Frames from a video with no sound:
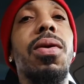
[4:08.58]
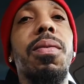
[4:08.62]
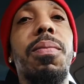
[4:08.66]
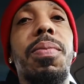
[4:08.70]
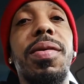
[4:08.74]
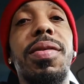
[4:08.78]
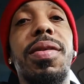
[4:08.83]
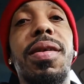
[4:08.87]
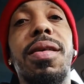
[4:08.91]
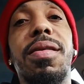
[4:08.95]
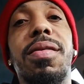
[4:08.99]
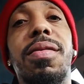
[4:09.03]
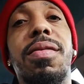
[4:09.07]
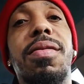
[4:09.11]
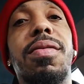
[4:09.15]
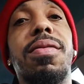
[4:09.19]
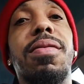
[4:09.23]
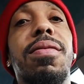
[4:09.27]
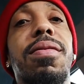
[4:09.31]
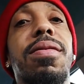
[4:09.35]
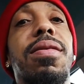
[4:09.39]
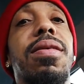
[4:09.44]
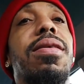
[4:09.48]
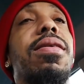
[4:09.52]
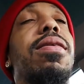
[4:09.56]
repossessed.
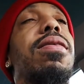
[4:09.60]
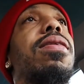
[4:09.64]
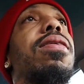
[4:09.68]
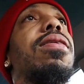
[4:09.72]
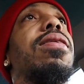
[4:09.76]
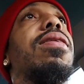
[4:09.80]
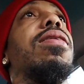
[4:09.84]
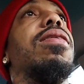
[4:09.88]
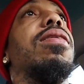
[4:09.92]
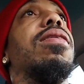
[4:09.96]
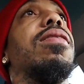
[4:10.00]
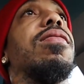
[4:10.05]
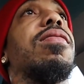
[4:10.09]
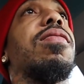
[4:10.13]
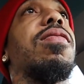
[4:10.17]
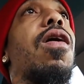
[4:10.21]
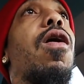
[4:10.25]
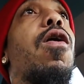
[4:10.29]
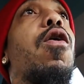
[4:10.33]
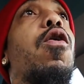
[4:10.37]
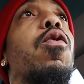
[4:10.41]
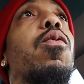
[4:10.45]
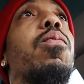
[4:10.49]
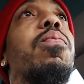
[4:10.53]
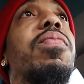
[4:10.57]

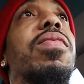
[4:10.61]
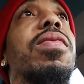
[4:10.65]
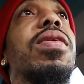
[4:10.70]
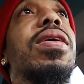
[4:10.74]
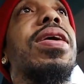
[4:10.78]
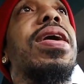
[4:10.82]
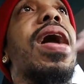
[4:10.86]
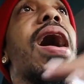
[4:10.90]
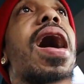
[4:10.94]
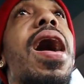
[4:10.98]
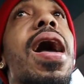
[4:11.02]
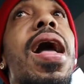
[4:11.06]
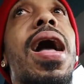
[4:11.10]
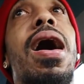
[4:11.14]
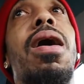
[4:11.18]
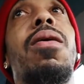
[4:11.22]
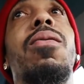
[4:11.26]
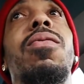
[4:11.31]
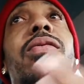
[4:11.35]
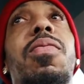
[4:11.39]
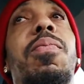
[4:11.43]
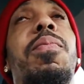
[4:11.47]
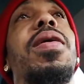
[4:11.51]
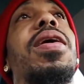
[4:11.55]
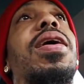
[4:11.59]
So the guy I
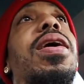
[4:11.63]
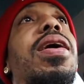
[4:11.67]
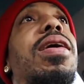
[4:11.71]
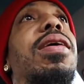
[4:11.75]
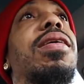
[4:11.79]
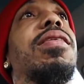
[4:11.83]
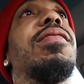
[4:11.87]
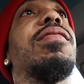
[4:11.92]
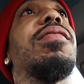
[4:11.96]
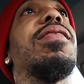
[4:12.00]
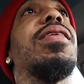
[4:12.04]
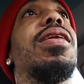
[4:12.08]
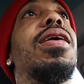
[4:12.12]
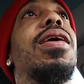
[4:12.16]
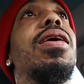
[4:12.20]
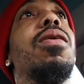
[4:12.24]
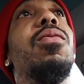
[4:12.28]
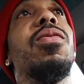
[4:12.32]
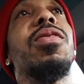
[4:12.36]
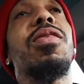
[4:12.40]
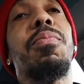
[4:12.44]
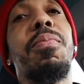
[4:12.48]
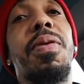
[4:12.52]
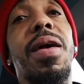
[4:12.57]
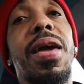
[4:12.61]
was paying, saying he
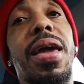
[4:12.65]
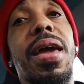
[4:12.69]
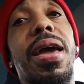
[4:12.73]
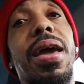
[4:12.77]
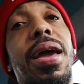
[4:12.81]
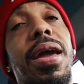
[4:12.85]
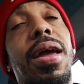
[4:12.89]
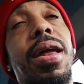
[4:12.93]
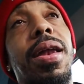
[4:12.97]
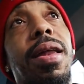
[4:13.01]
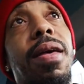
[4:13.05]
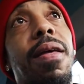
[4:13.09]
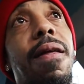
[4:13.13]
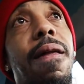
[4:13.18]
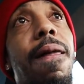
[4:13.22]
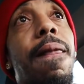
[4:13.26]
was paying